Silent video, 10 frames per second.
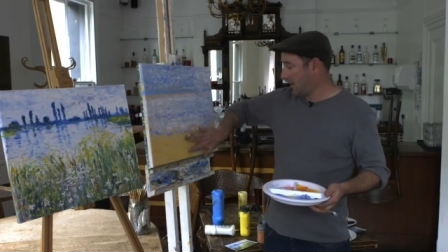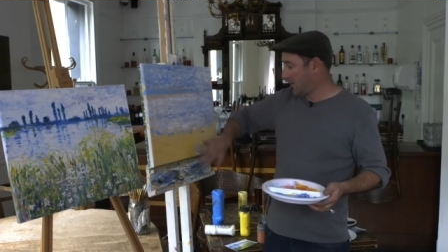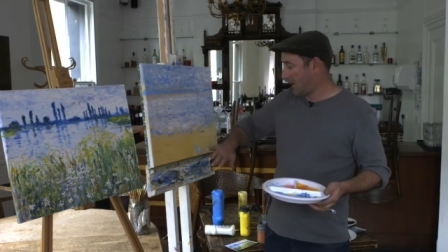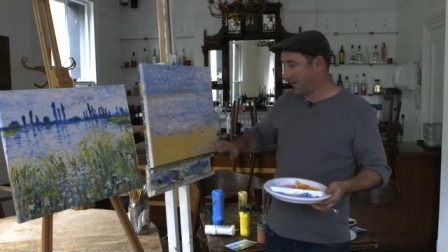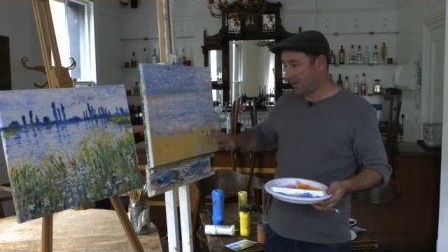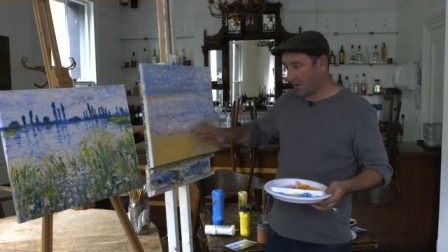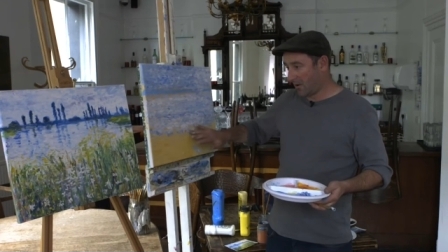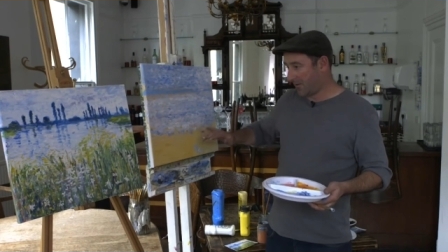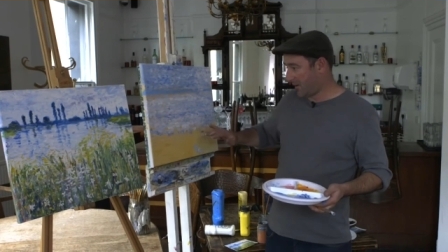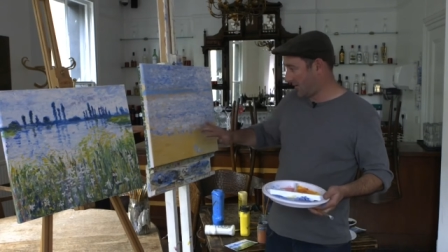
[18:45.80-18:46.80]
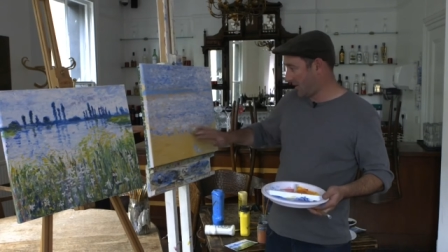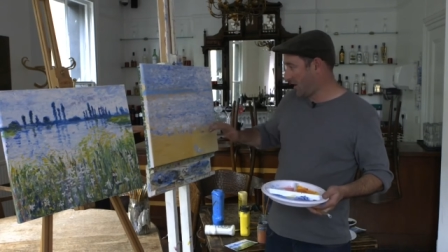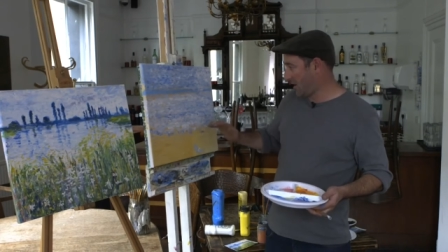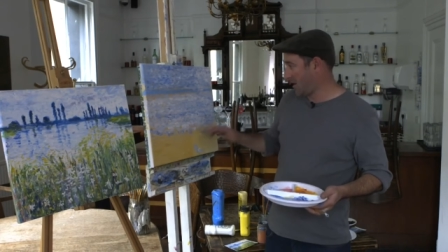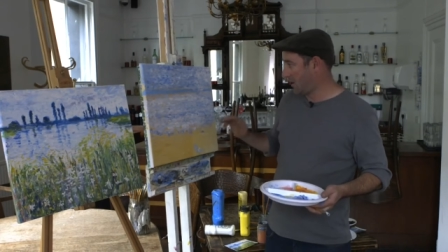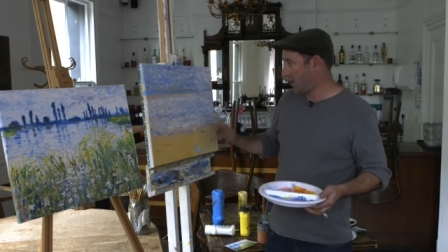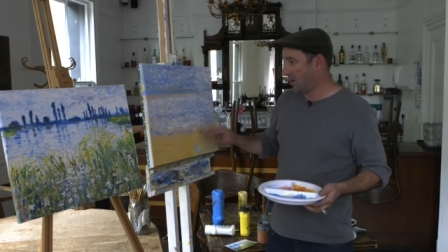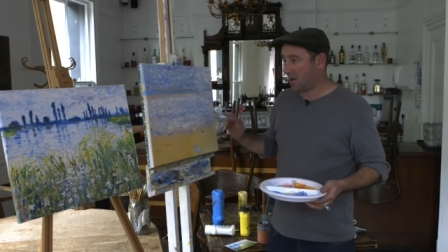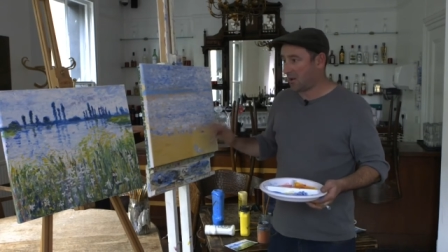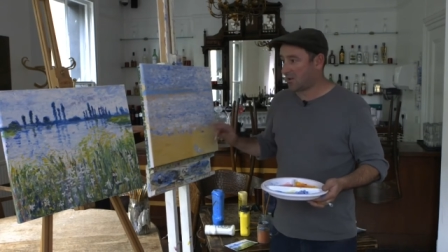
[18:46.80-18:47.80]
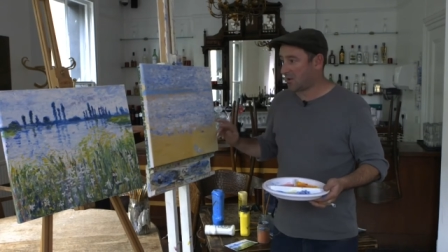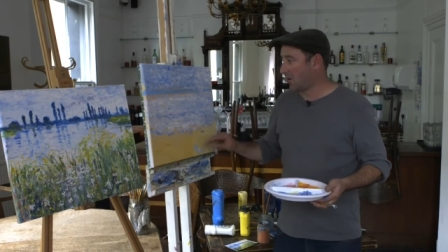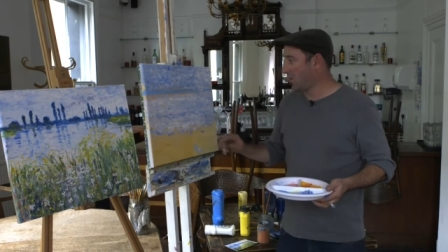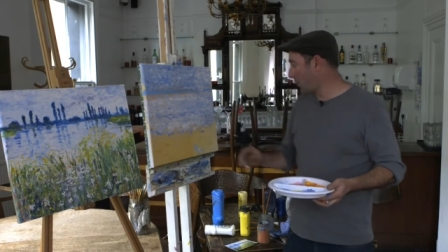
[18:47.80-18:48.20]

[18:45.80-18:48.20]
but I haven't got forever. So